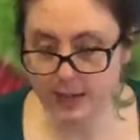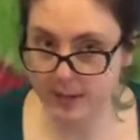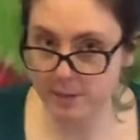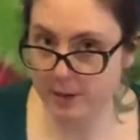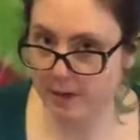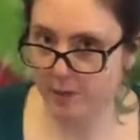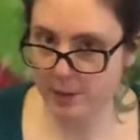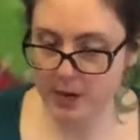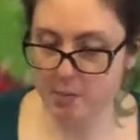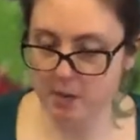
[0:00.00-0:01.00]
cut them out of
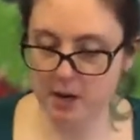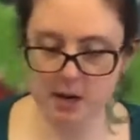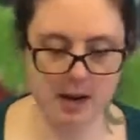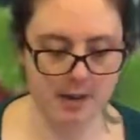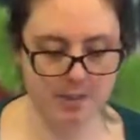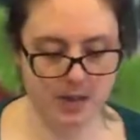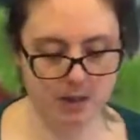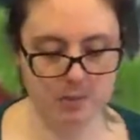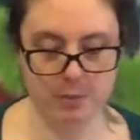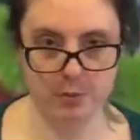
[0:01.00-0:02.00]
paper and
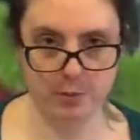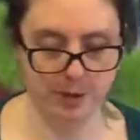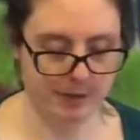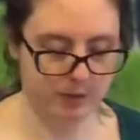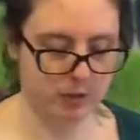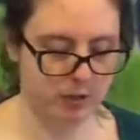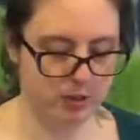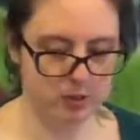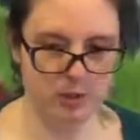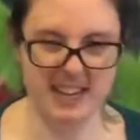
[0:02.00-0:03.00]
make them three-dimensional.
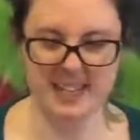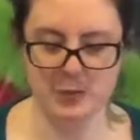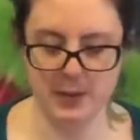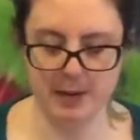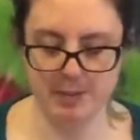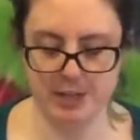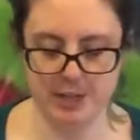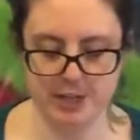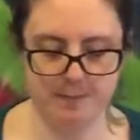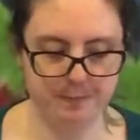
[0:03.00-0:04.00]
So that's what I'm going
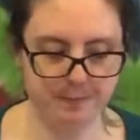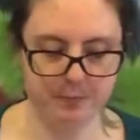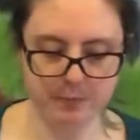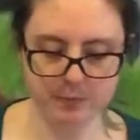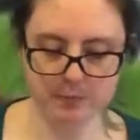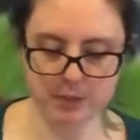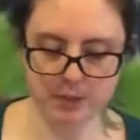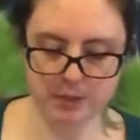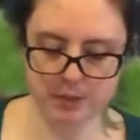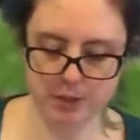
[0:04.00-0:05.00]
to do.
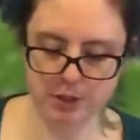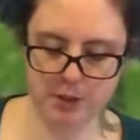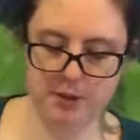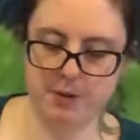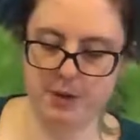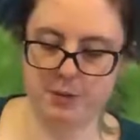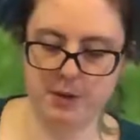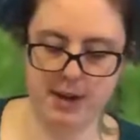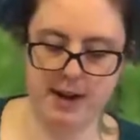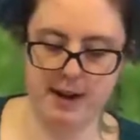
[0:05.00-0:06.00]
So you
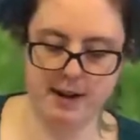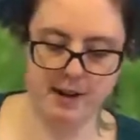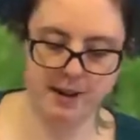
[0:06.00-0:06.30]
can